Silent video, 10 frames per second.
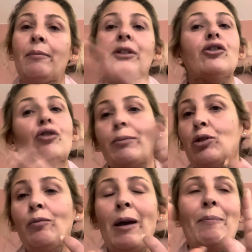stripped
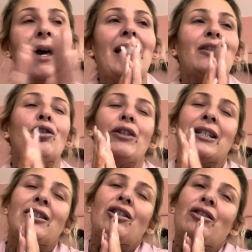on my bed, got
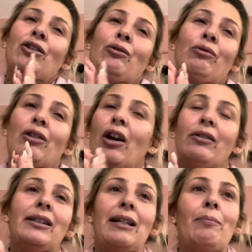into new
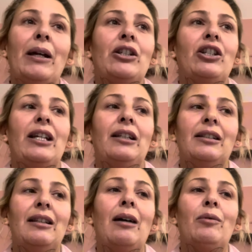cozy bed sheets,
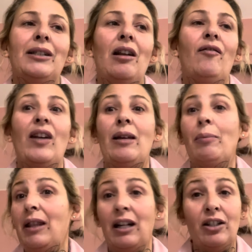and that was lovely.
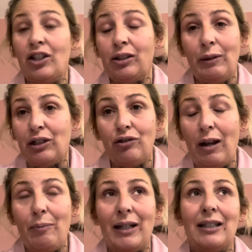But then I just went
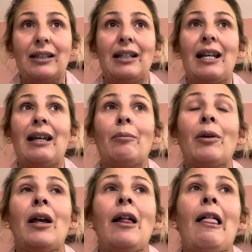straight back to sleep.
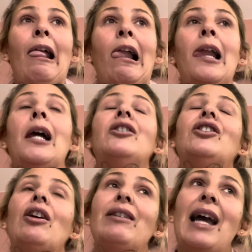So
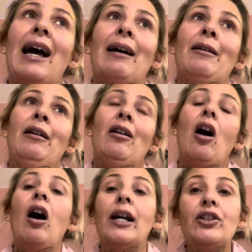yeah,
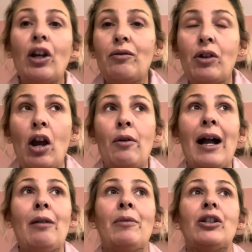I don't know
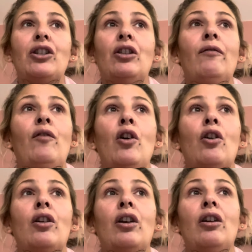how much of the
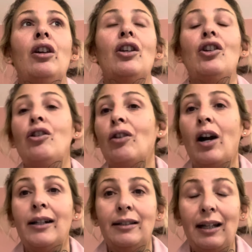vlog you
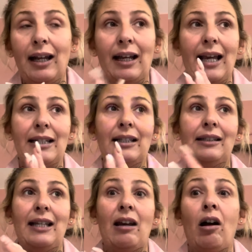guys are going to get to
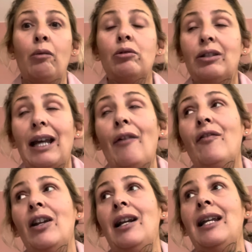see. I will
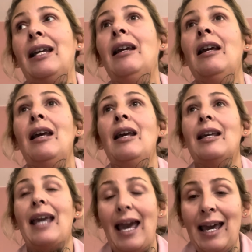definitely
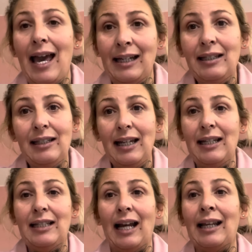get it
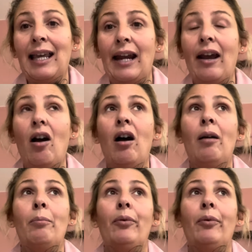edited and get it up